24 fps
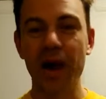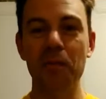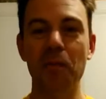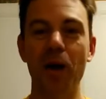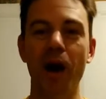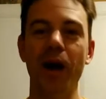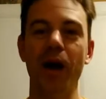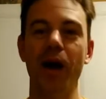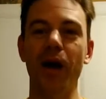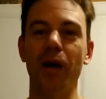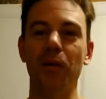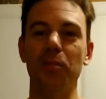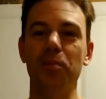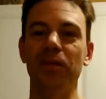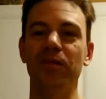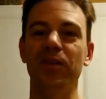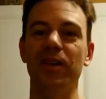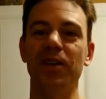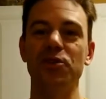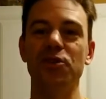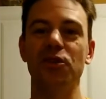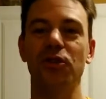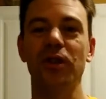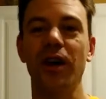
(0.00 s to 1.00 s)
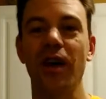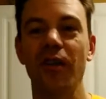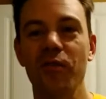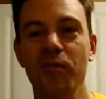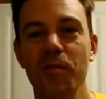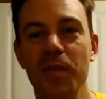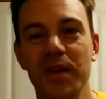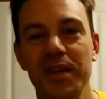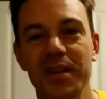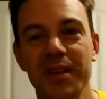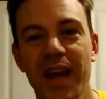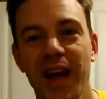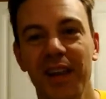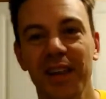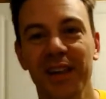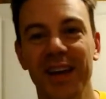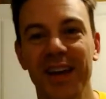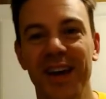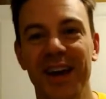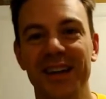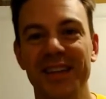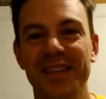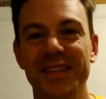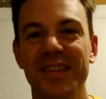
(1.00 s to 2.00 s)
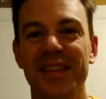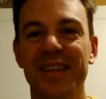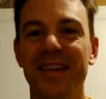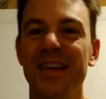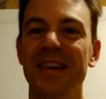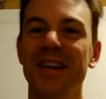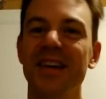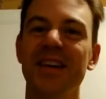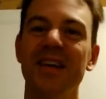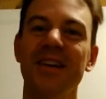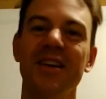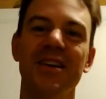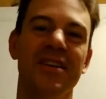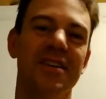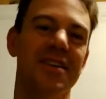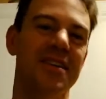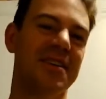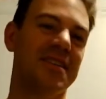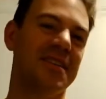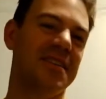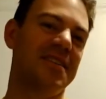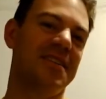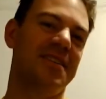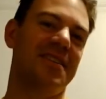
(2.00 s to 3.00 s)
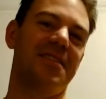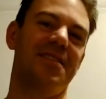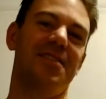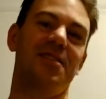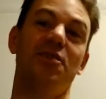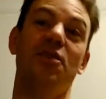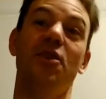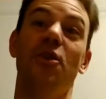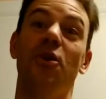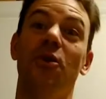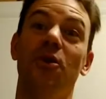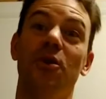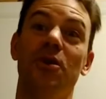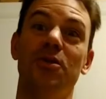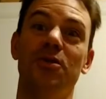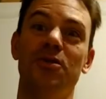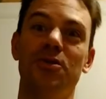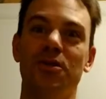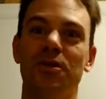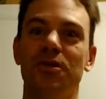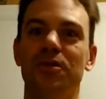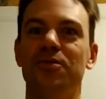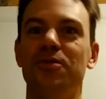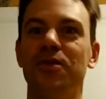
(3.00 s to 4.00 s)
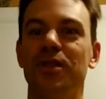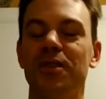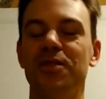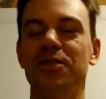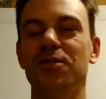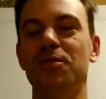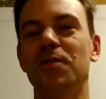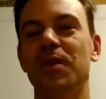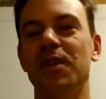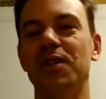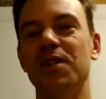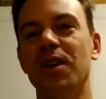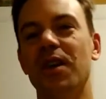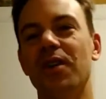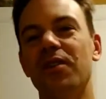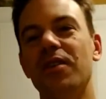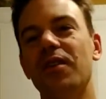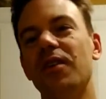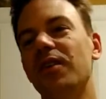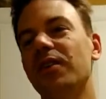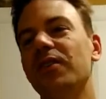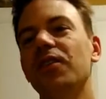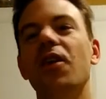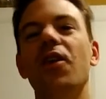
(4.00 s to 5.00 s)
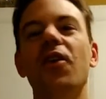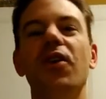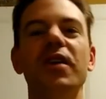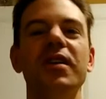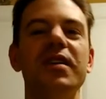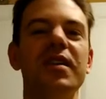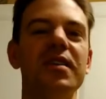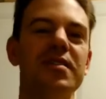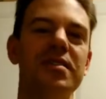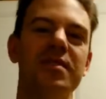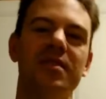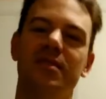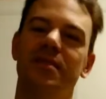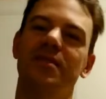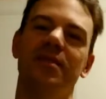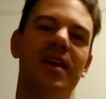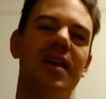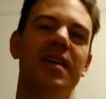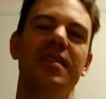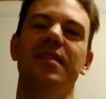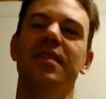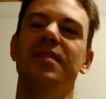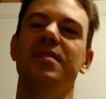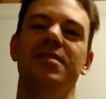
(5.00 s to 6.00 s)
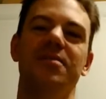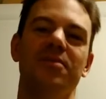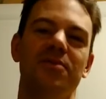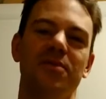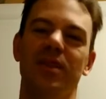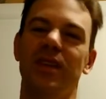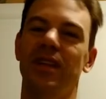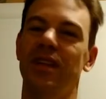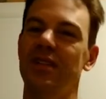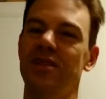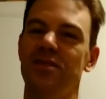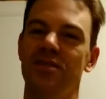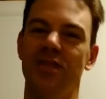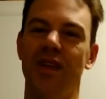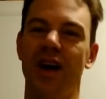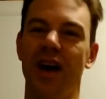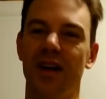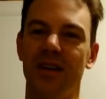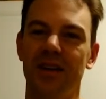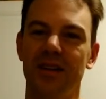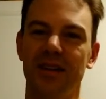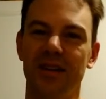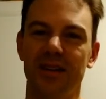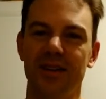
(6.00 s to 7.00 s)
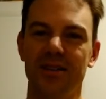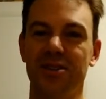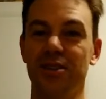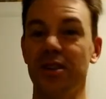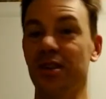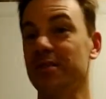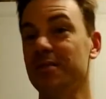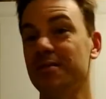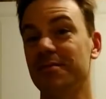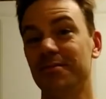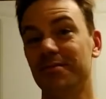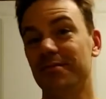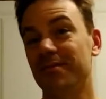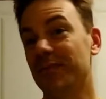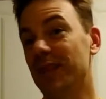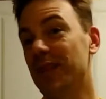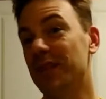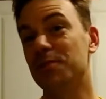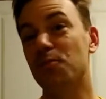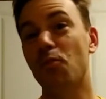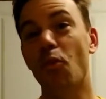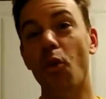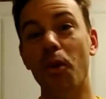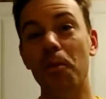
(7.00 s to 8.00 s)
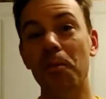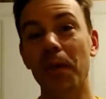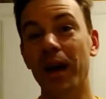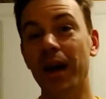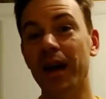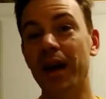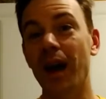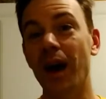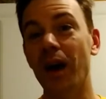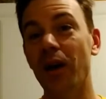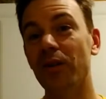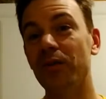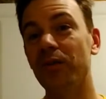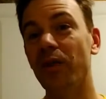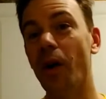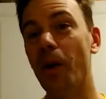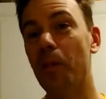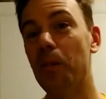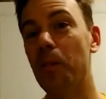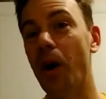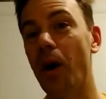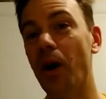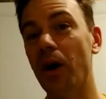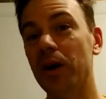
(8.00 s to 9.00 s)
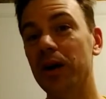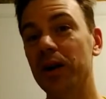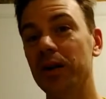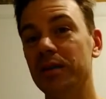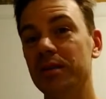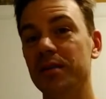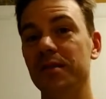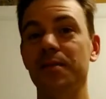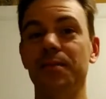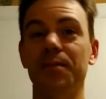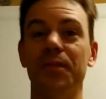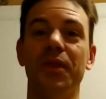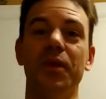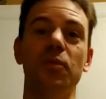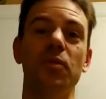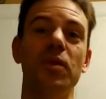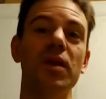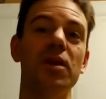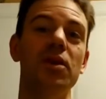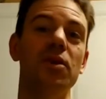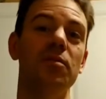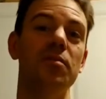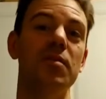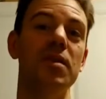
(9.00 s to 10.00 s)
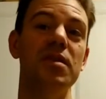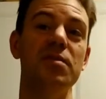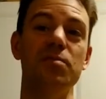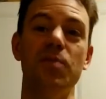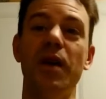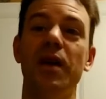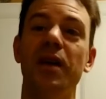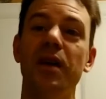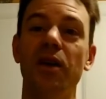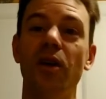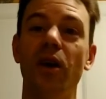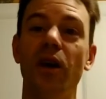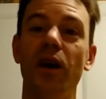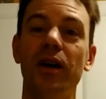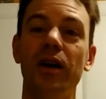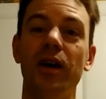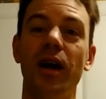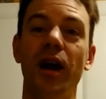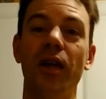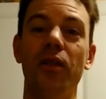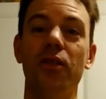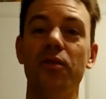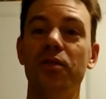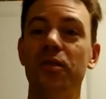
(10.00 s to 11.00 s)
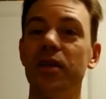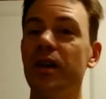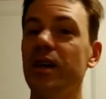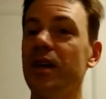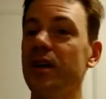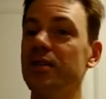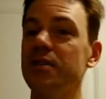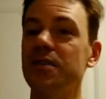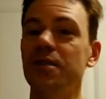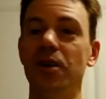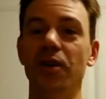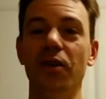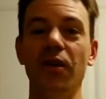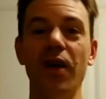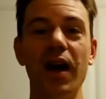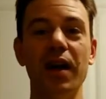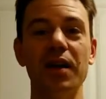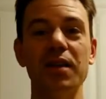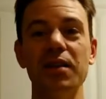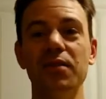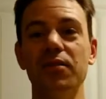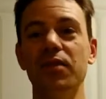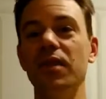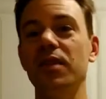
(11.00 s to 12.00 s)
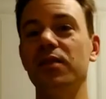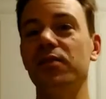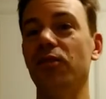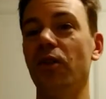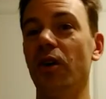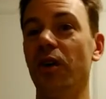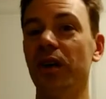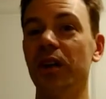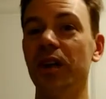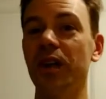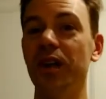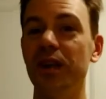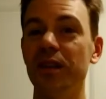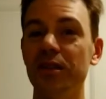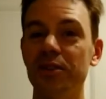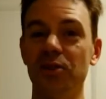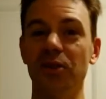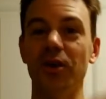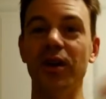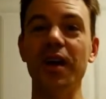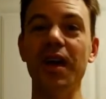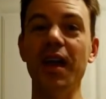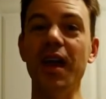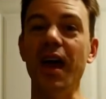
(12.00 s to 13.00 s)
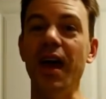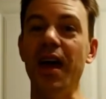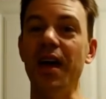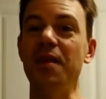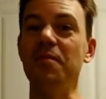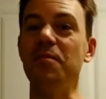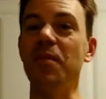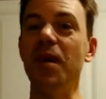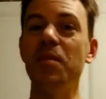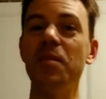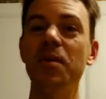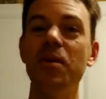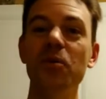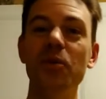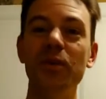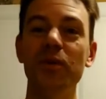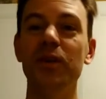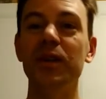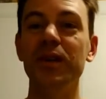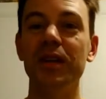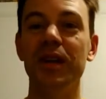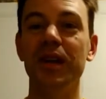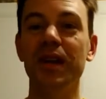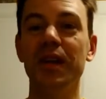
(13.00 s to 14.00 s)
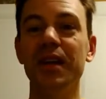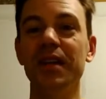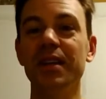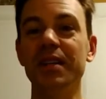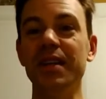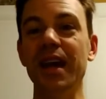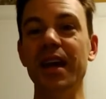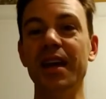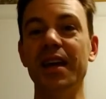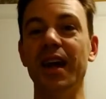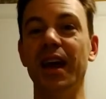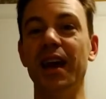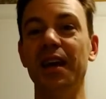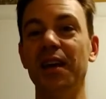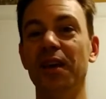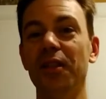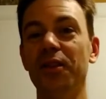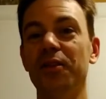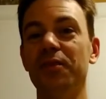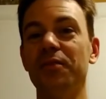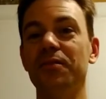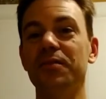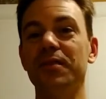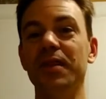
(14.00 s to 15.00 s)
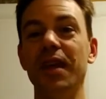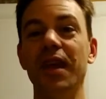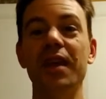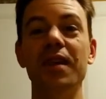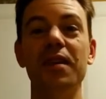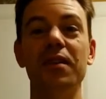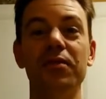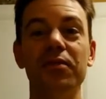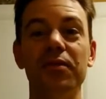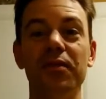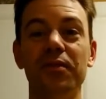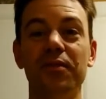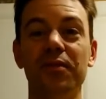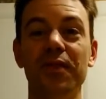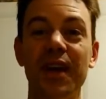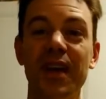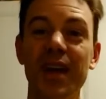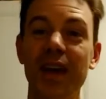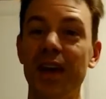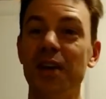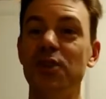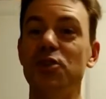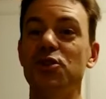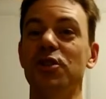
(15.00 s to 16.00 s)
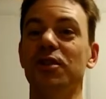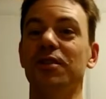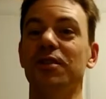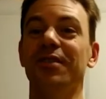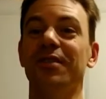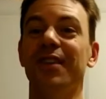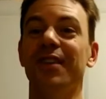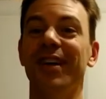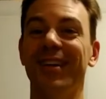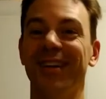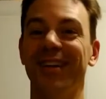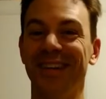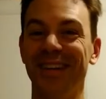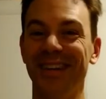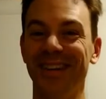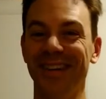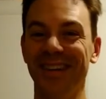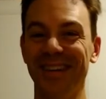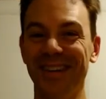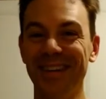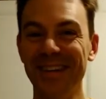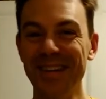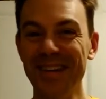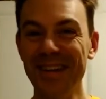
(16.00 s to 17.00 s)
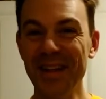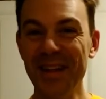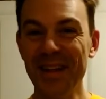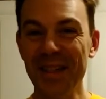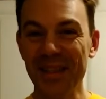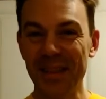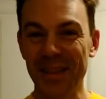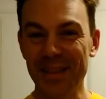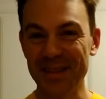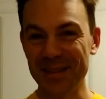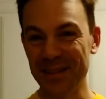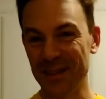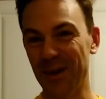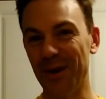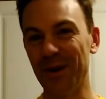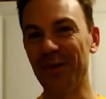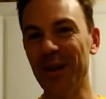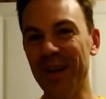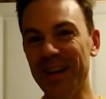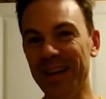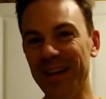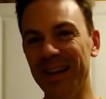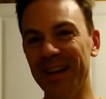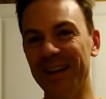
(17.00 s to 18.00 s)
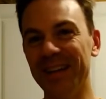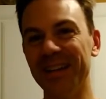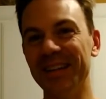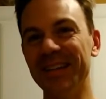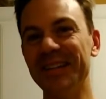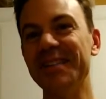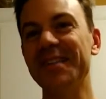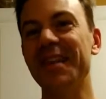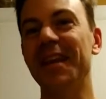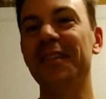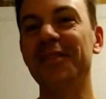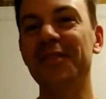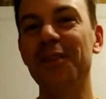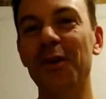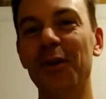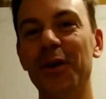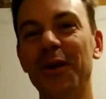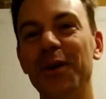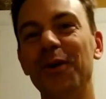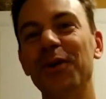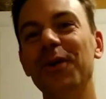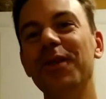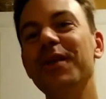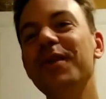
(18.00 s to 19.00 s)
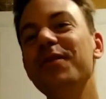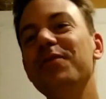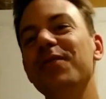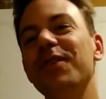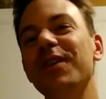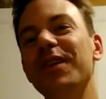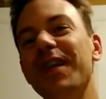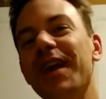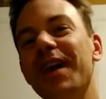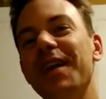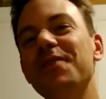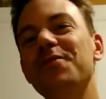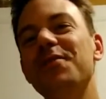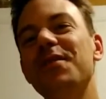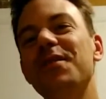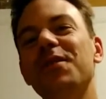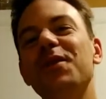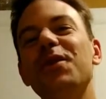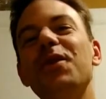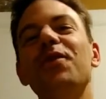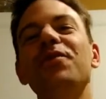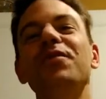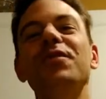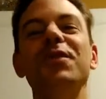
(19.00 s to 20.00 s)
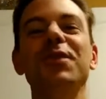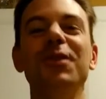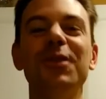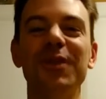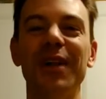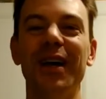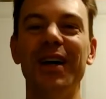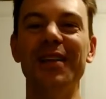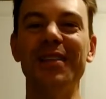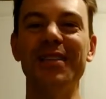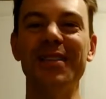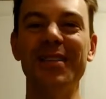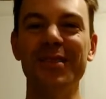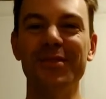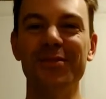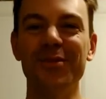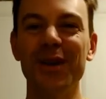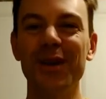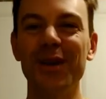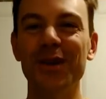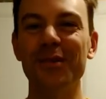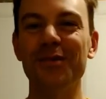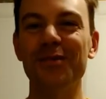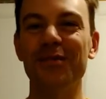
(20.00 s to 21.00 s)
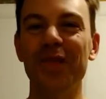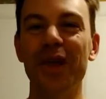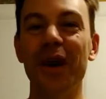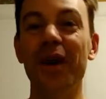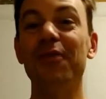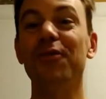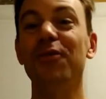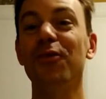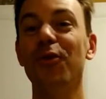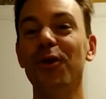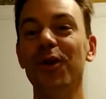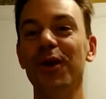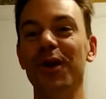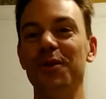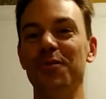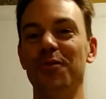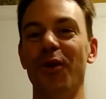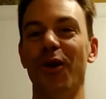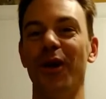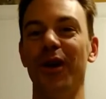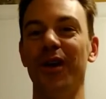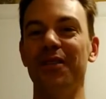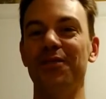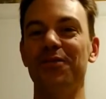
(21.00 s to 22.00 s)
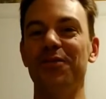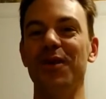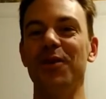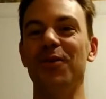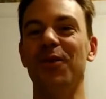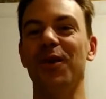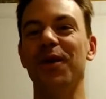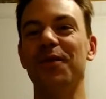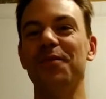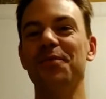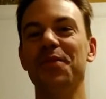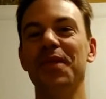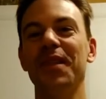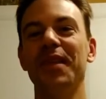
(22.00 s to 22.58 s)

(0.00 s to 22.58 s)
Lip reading: by our provincial government telling us, no, you shouldn't drink too much alcohol. No, it doesn't really do that. It's more money out of our pockets that we could be spending on other things, you know, activities for our kids, or hey, maybe we would take another day of vacation this long weekend. Instead of going only for a night, we would go for 2 nights because we could afford it more if we were